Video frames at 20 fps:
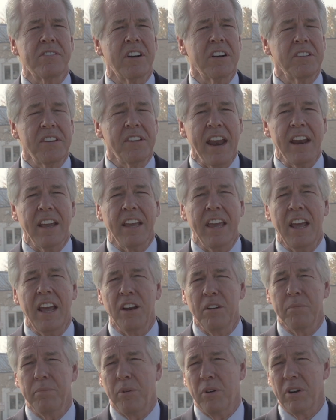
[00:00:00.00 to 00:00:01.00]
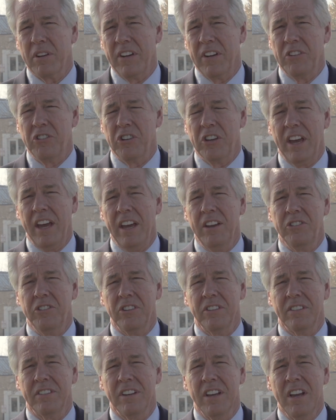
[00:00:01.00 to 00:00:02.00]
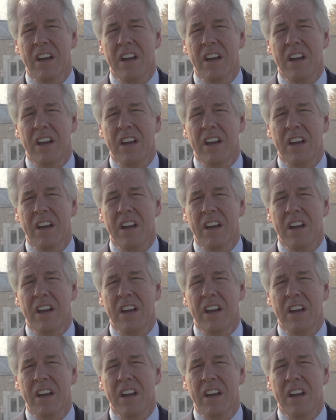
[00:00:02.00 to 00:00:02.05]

of our dedicated Board of Education,